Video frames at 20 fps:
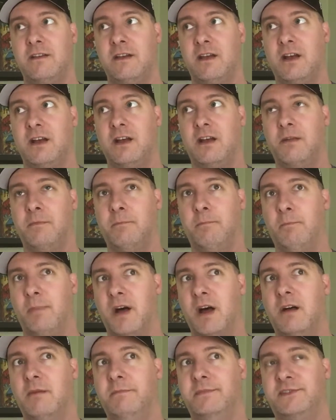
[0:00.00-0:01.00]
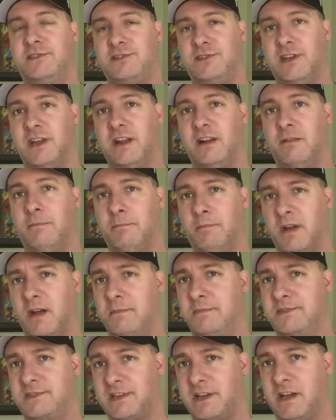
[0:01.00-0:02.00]
on Bub's channel,
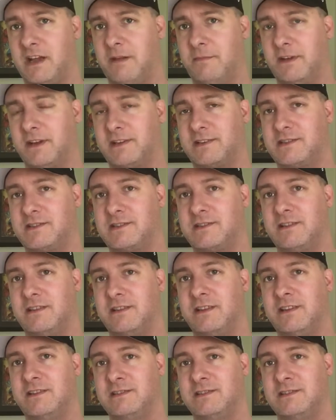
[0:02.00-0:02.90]
Bub's Comics.